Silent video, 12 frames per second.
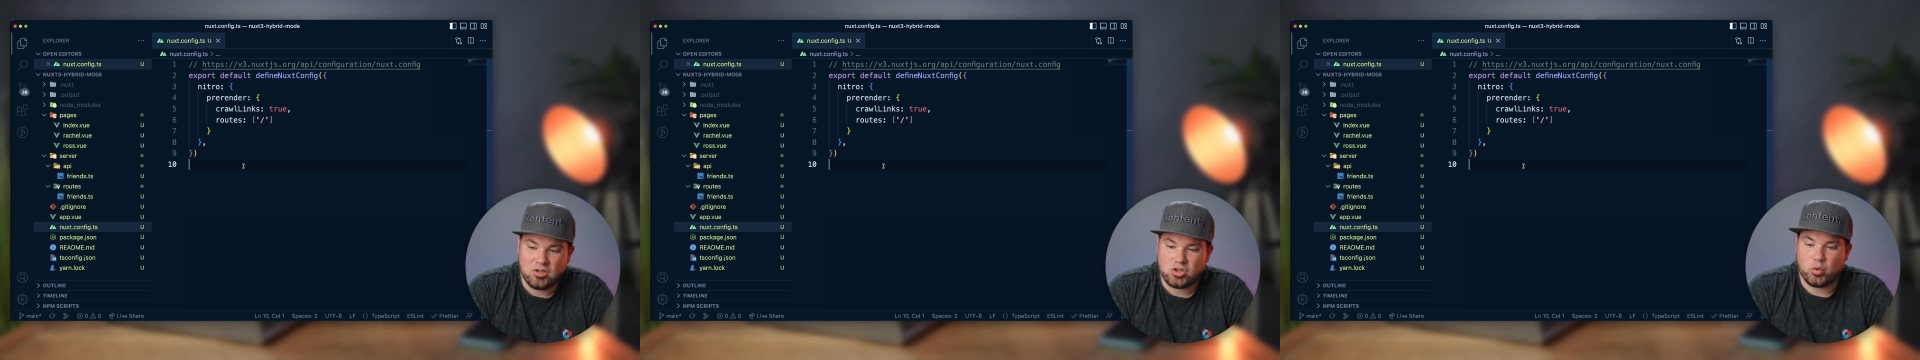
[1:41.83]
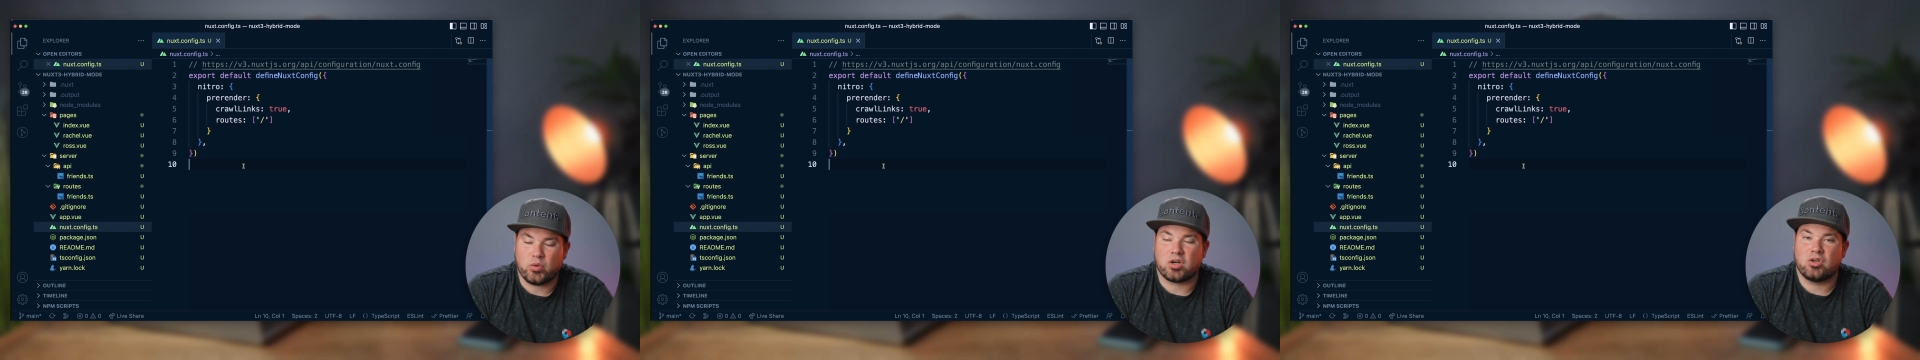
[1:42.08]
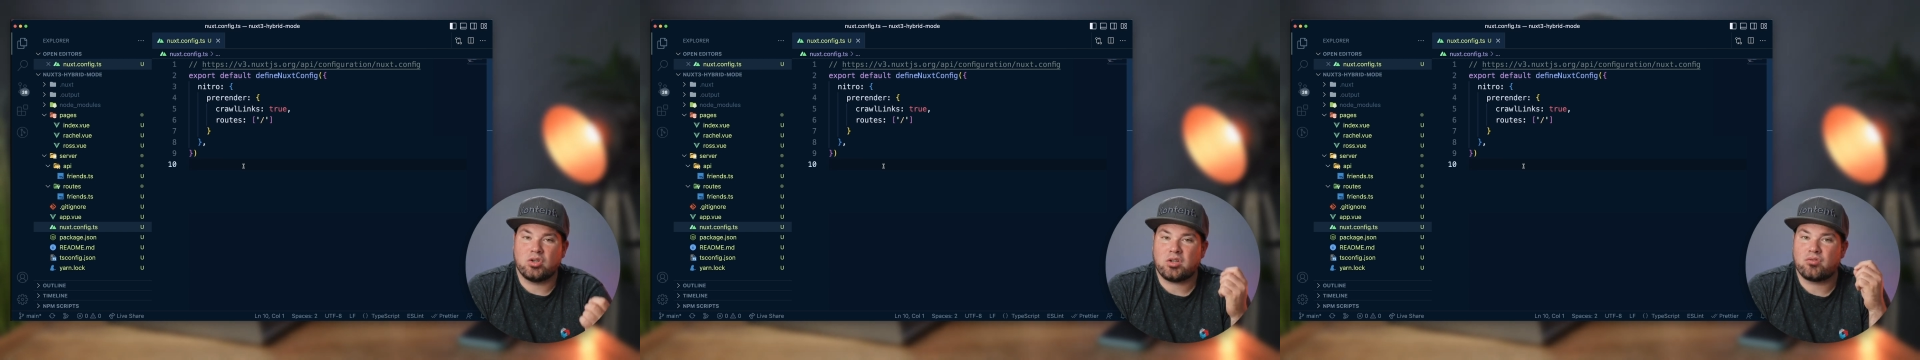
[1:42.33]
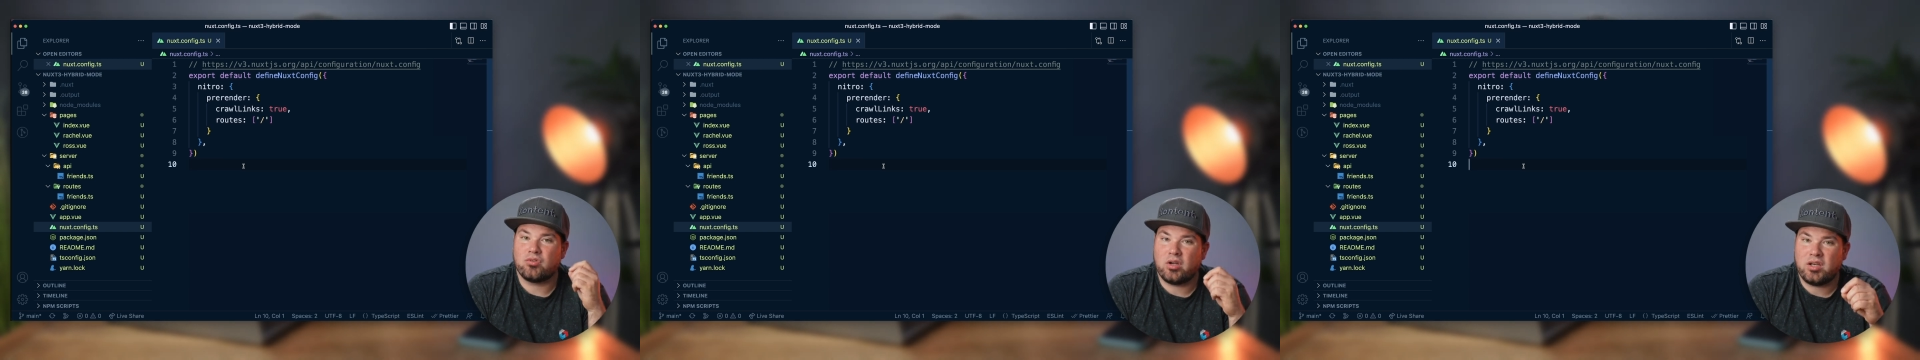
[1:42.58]
So we're
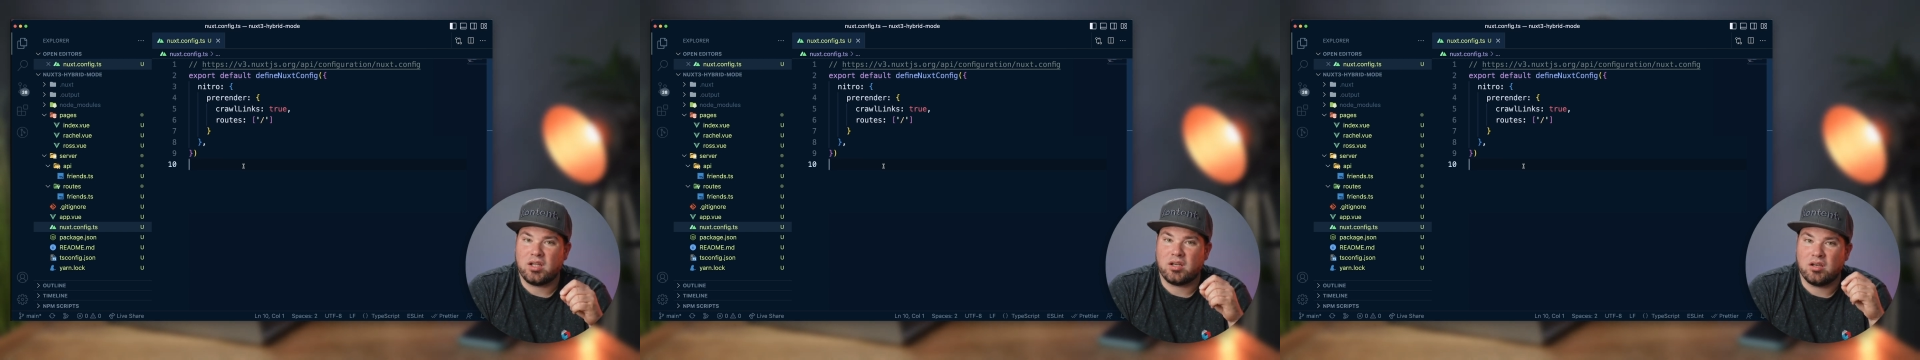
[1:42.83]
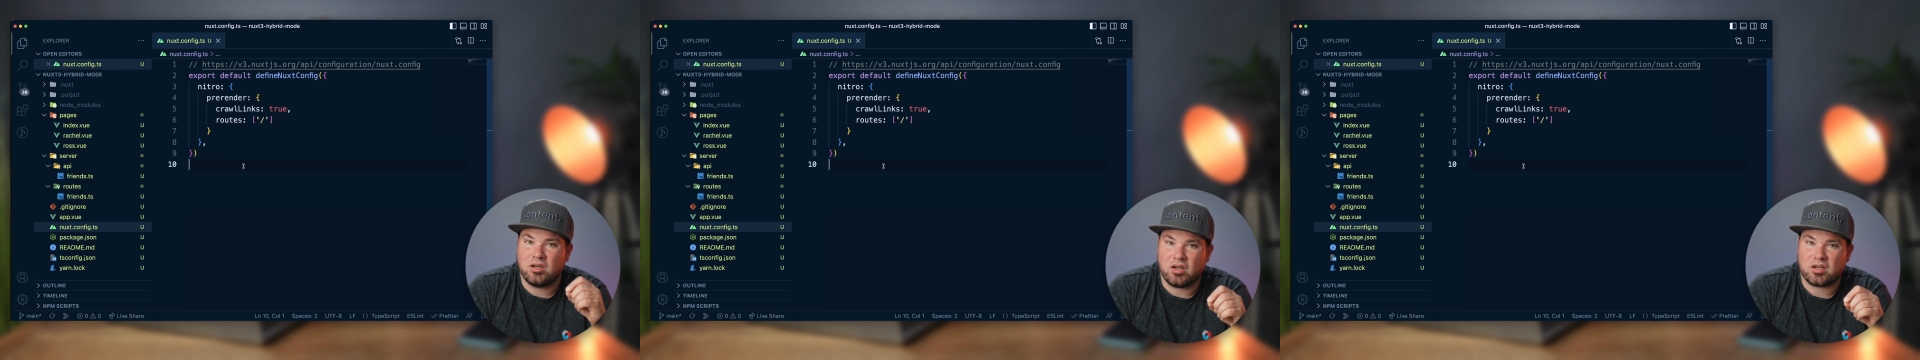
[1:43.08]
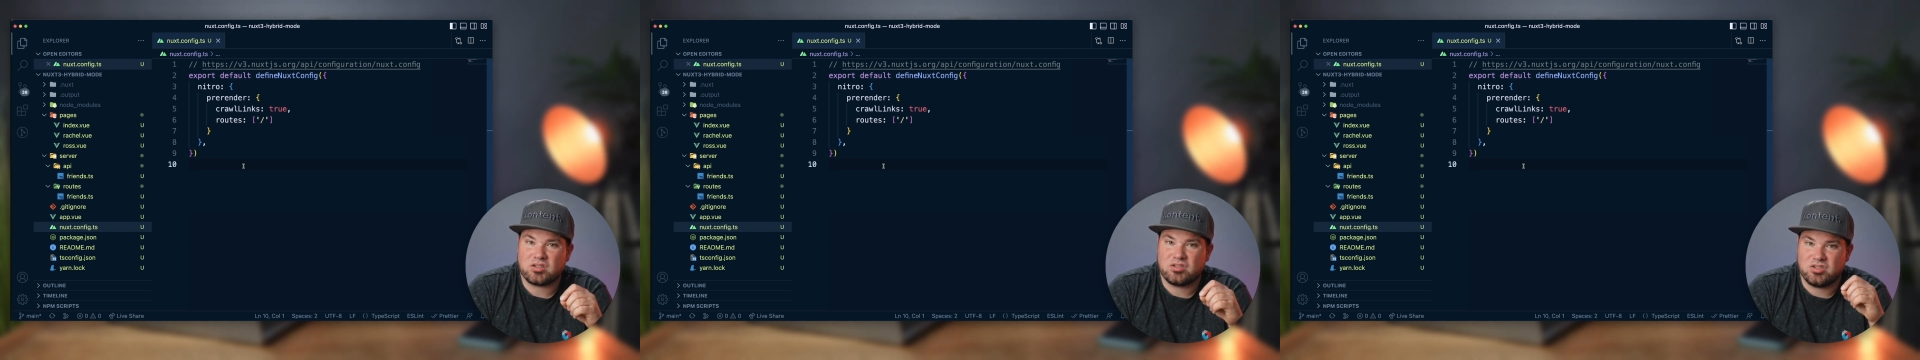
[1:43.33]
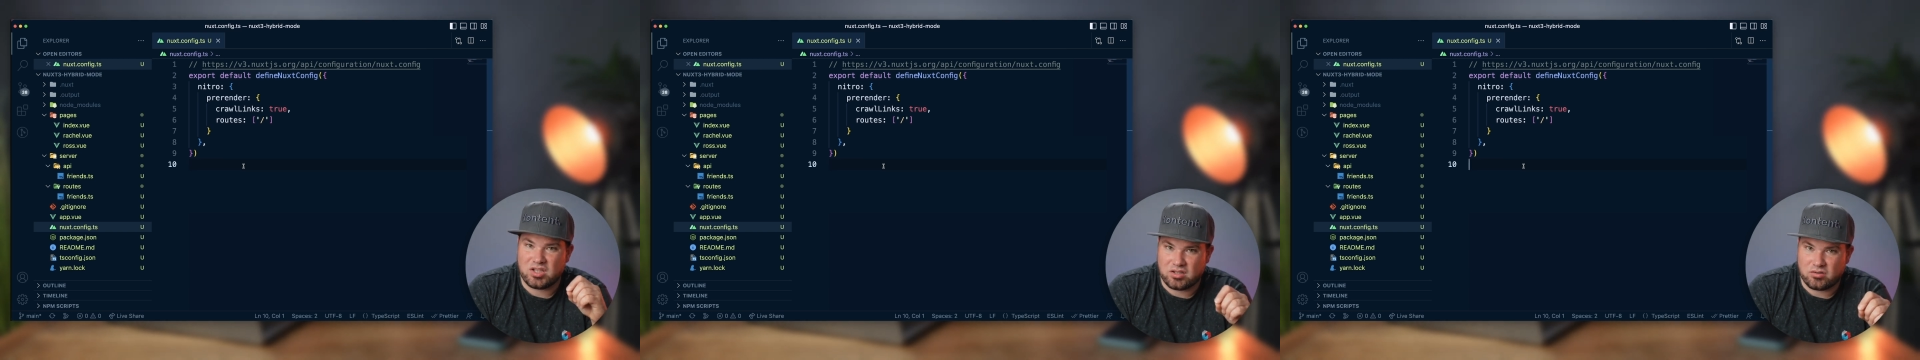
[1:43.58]
not running Nuxt
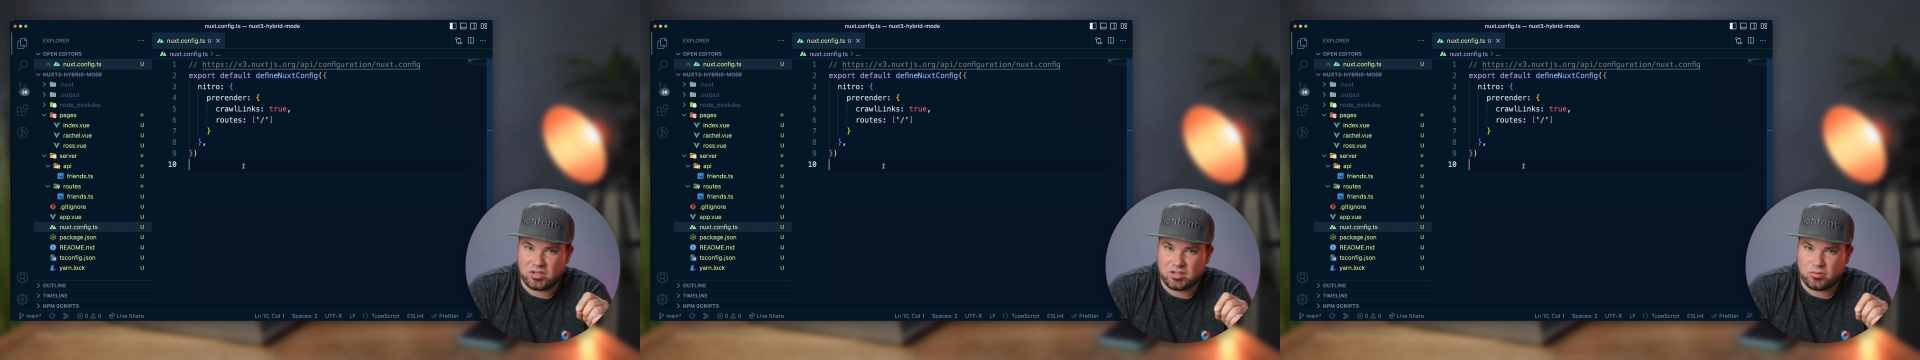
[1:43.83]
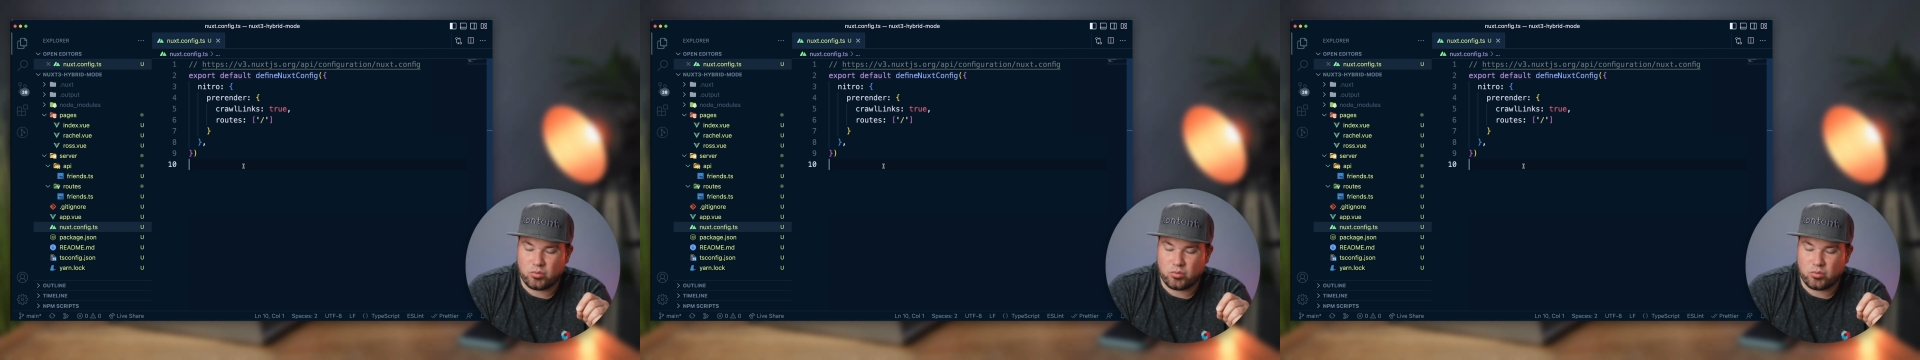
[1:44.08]
generate,